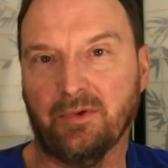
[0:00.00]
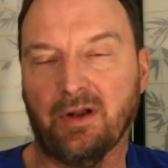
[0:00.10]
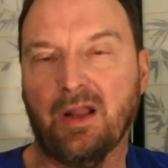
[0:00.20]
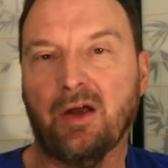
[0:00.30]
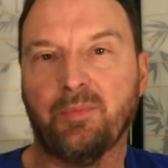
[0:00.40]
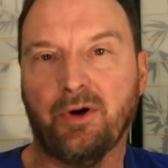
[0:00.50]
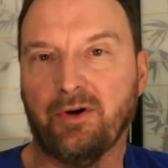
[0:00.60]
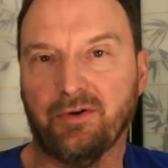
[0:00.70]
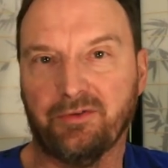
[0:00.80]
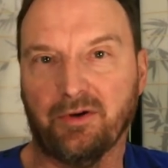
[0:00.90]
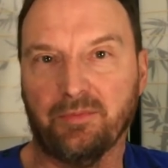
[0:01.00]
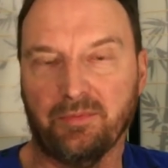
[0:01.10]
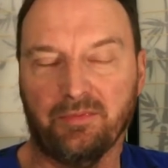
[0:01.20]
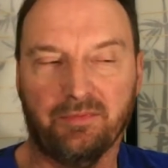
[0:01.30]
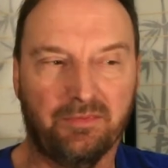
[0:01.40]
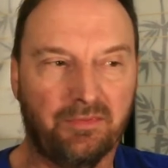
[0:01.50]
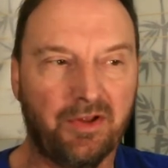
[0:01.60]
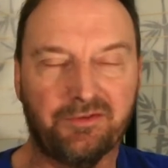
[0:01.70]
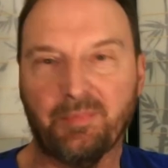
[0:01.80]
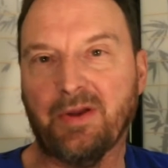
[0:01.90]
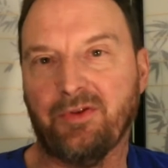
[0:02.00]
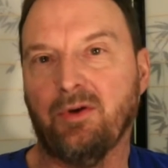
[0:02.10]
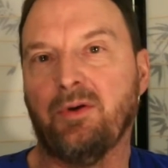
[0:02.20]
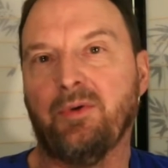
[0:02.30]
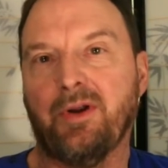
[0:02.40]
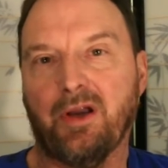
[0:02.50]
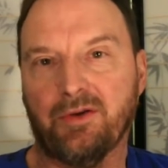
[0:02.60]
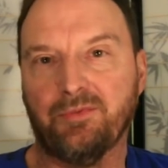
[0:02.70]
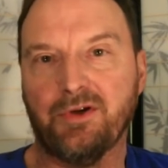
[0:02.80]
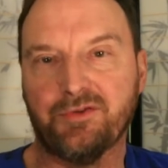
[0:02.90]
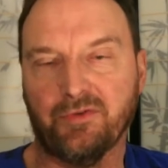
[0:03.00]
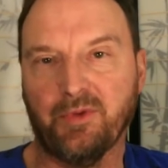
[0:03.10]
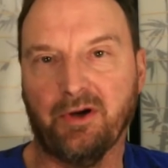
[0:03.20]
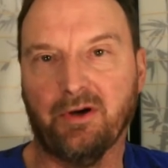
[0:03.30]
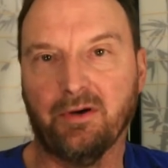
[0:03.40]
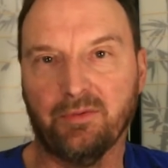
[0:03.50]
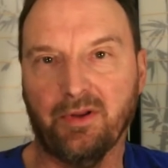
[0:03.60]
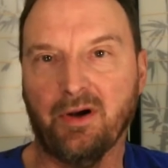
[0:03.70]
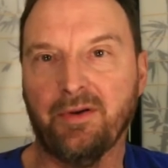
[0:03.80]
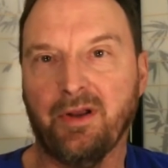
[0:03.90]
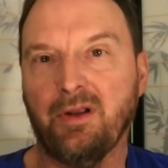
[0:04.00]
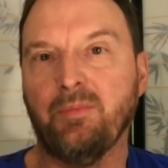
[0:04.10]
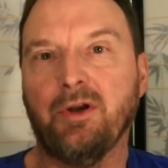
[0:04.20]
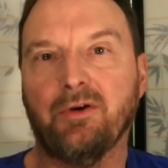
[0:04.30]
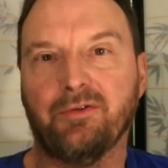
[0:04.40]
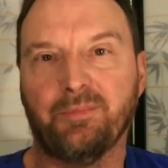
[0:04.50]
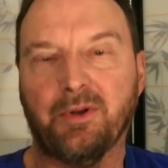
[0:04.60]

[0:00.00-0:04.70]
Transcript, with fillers: a cloud burner, so that's about the only one I can reach from here on 80 meters.